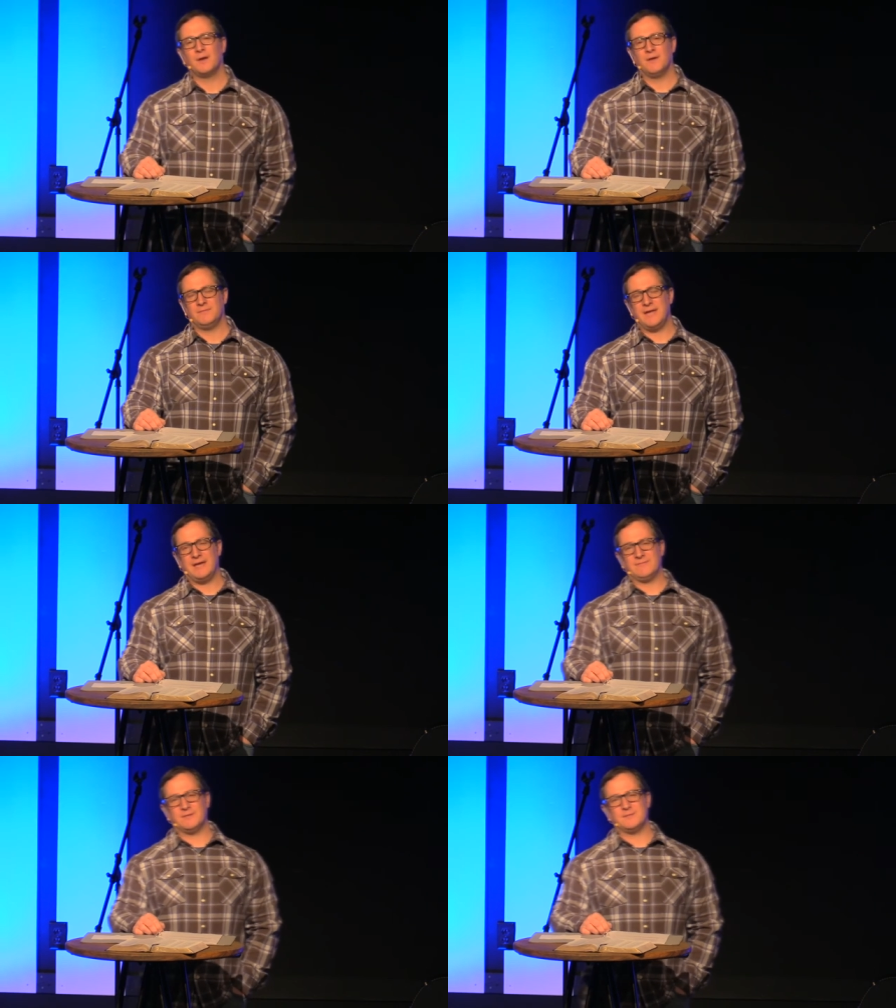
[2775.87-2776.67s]
of
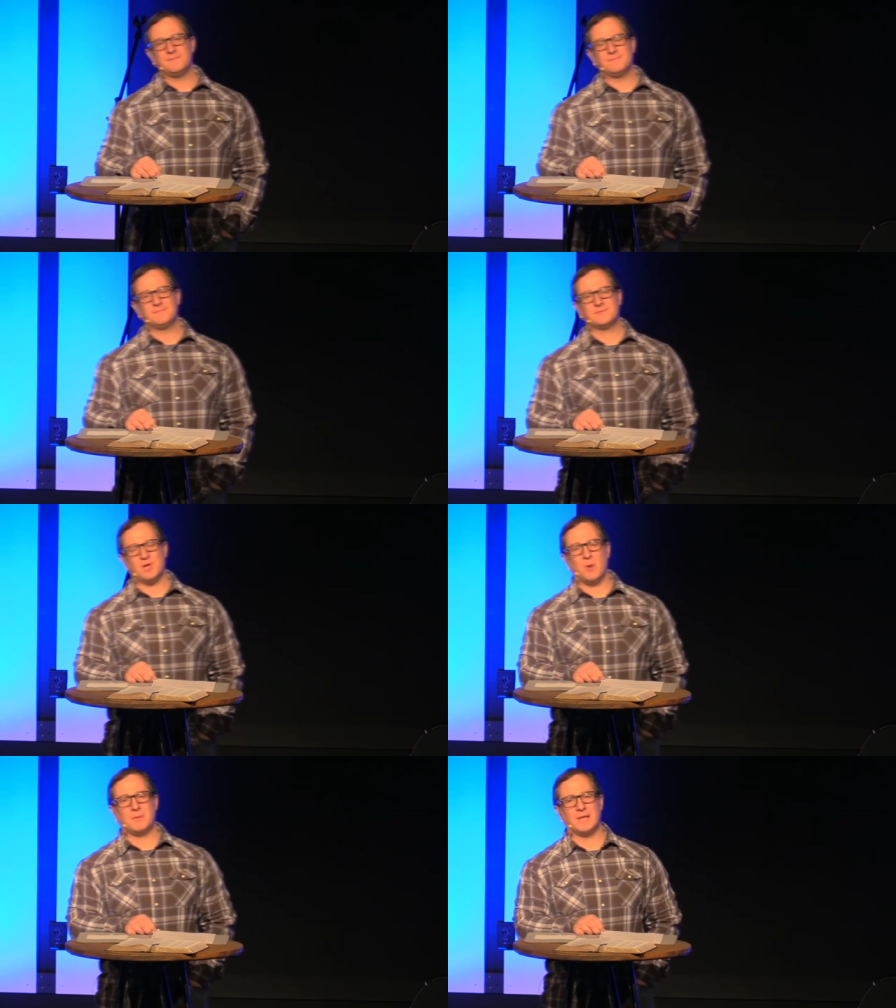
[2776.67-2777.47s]
David,
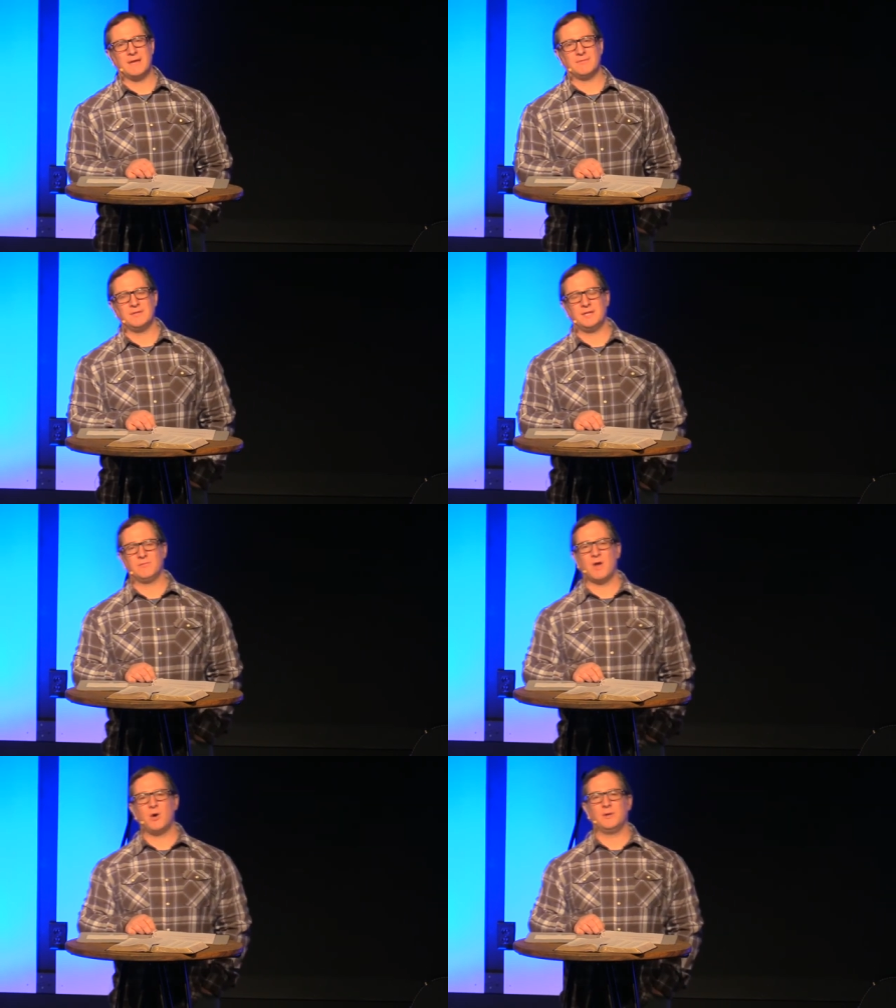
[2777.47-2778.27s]
Psalm 11, that
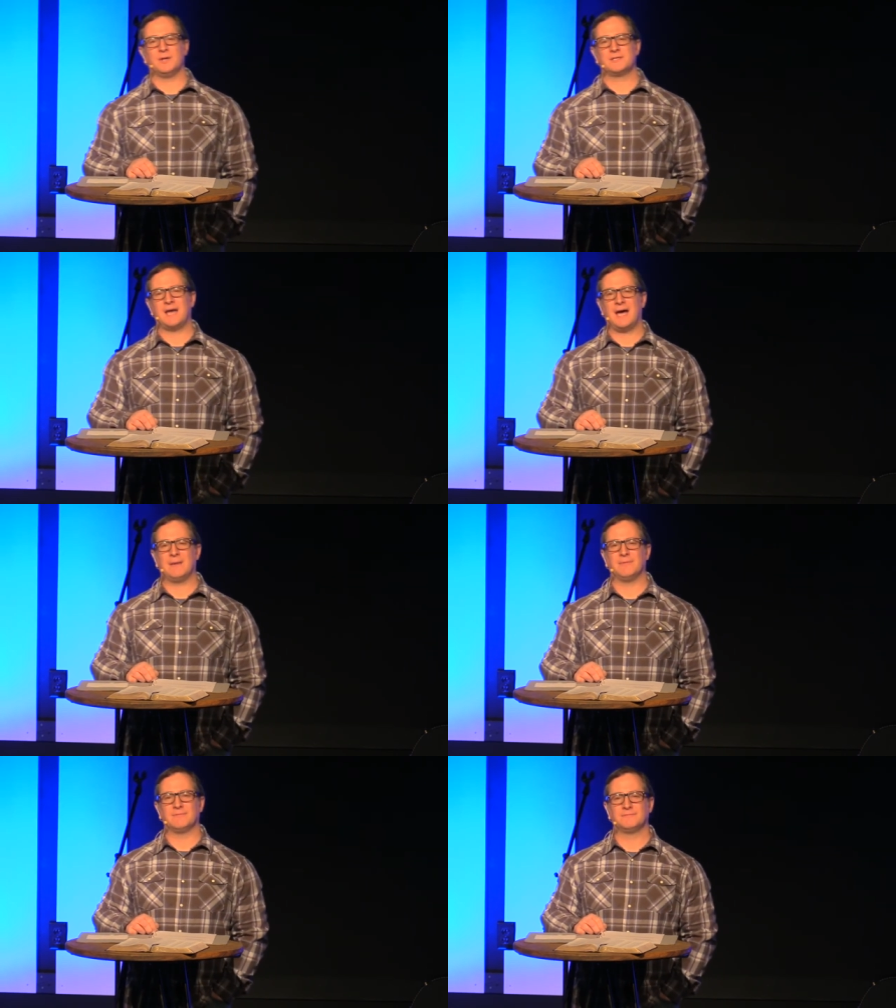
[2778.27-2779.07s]
he wrote in a
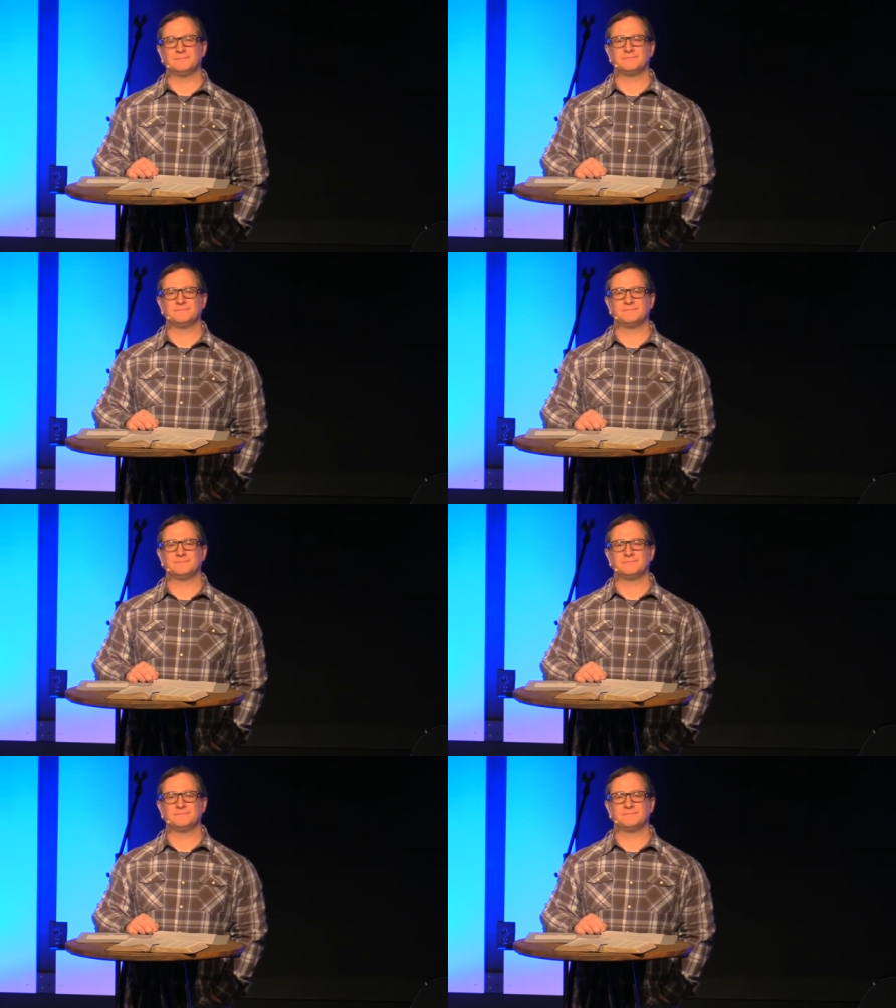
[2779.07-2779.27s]
time of,